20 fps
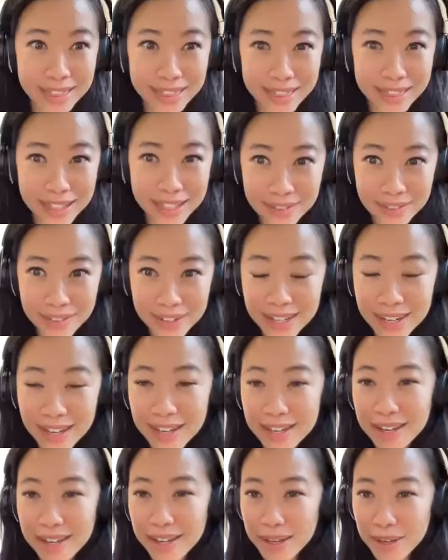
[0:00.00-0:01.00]
leaving
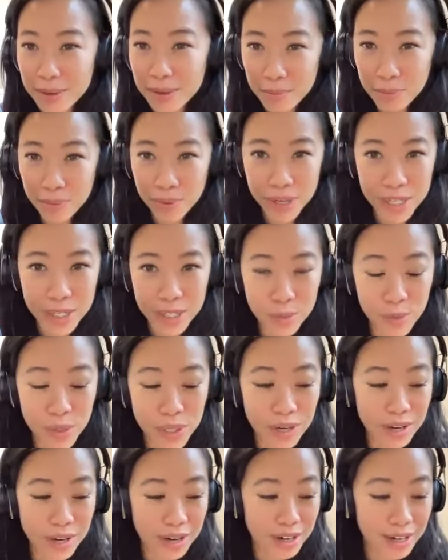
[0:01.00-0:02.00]
yeah. an imprint.
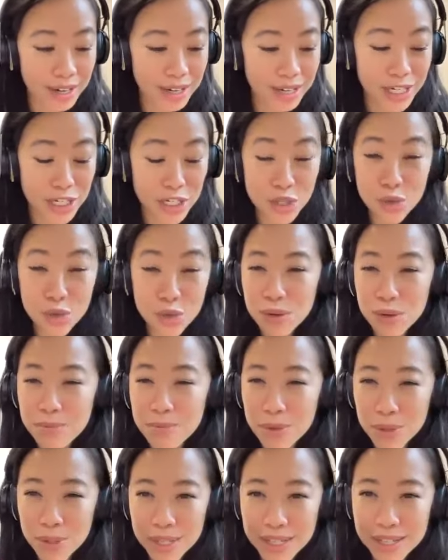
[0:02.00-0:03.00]
We are
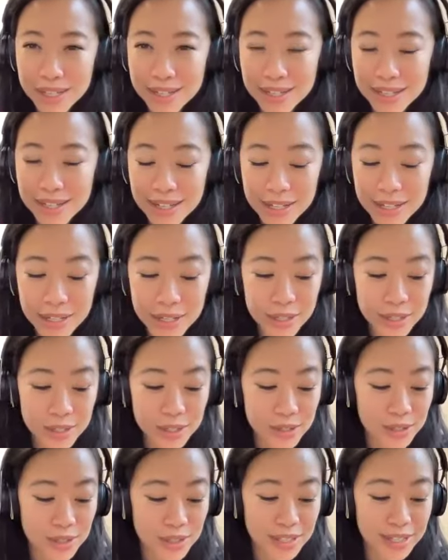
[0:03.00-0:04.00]
contributing
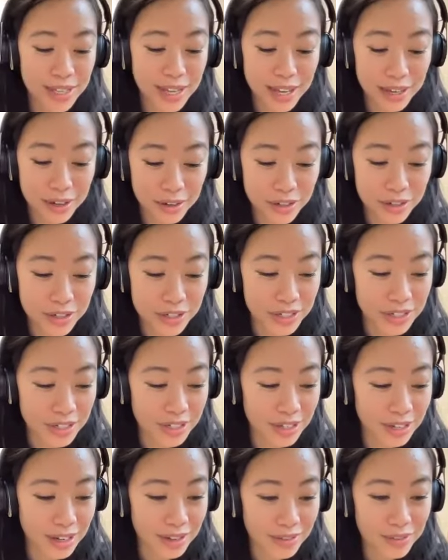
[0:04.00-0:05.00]
to the
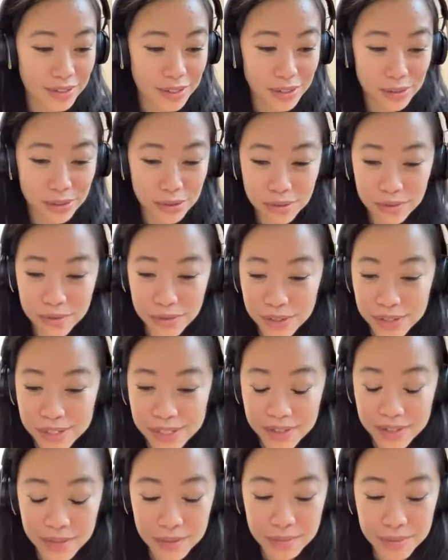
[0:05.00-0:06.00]
energy of the
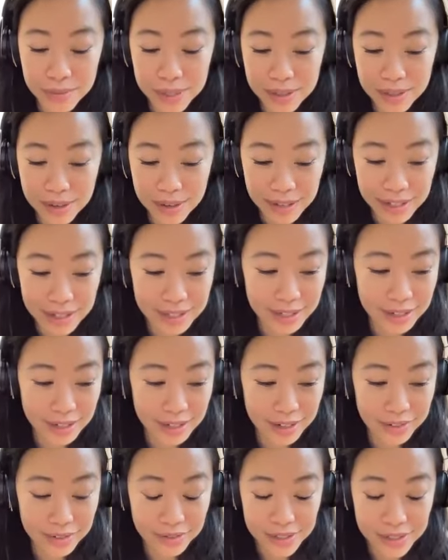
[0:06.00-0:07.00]
universe, even beyond
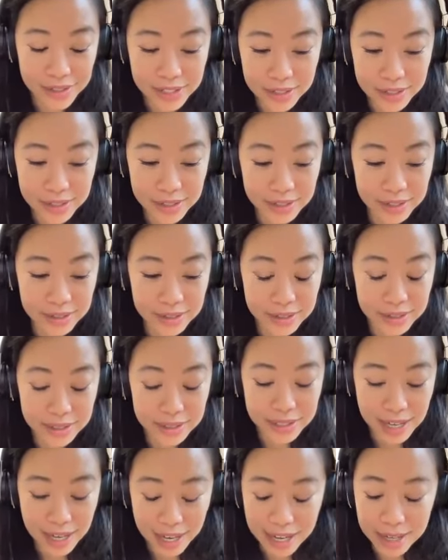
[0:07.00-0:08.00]
our physical
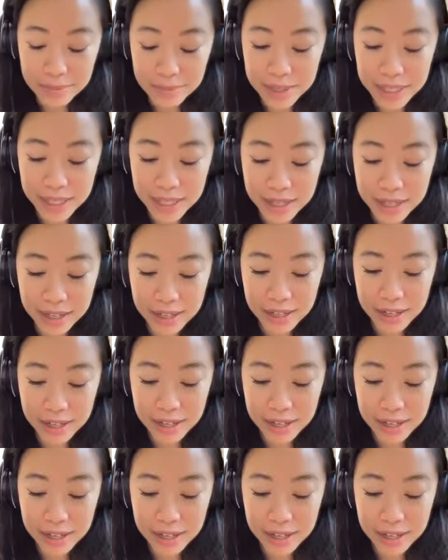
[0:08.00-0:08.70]
time here.